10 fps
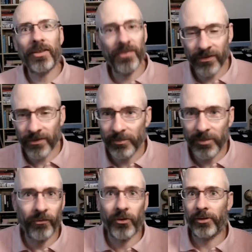existed
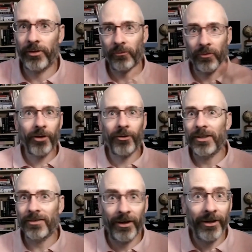before that we're going
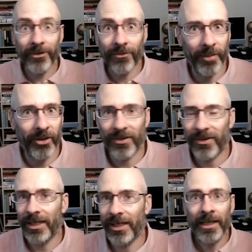to tell you about
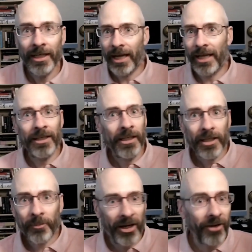today. And
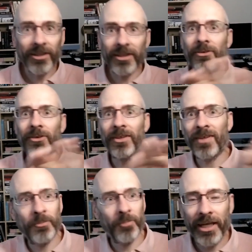apparently you can
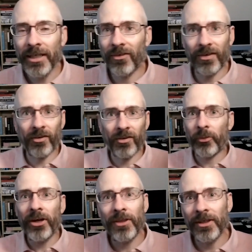take planes and
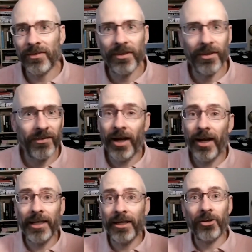spray things in the sky
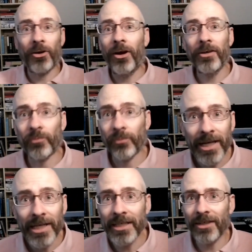and it'll cause
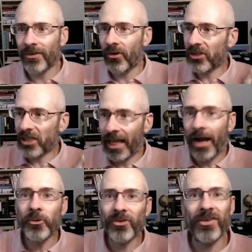rain. It's called
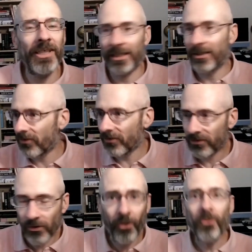cloud seeding. It's this
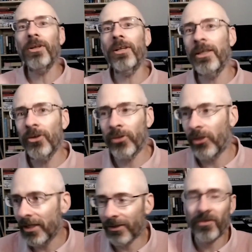totally new
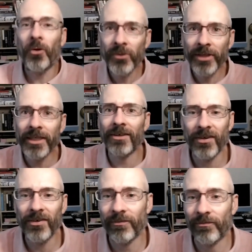thing that's only
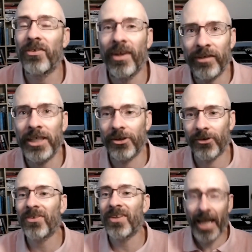existed for 70
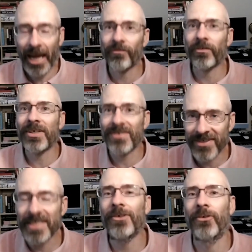years. And every
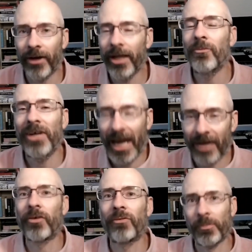single time we
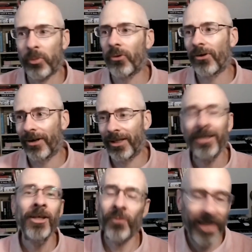ever report on it,
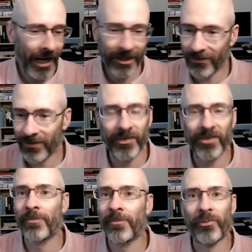we act as if
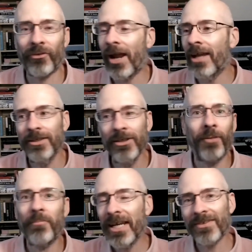it's some brand new,
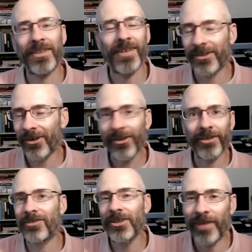amazing
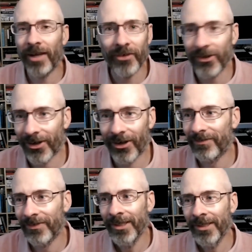technology you've never heard
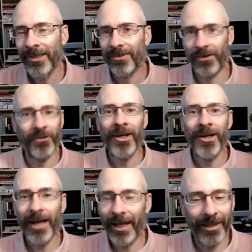of. So
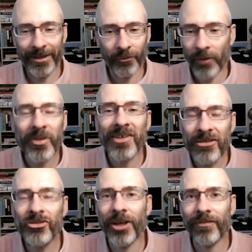the
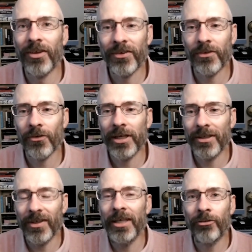repetition of this story
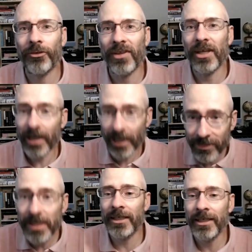is interesting. And I
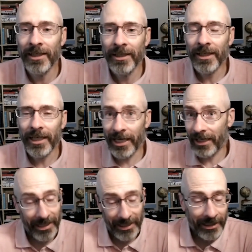think
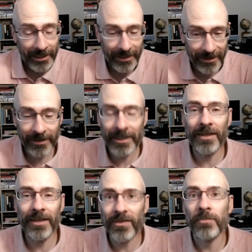it
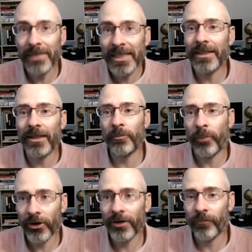indicates to me that
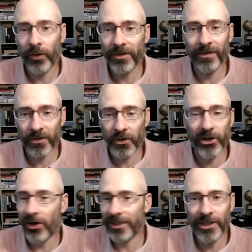part of what is
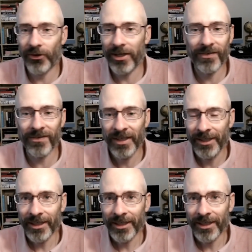going on here is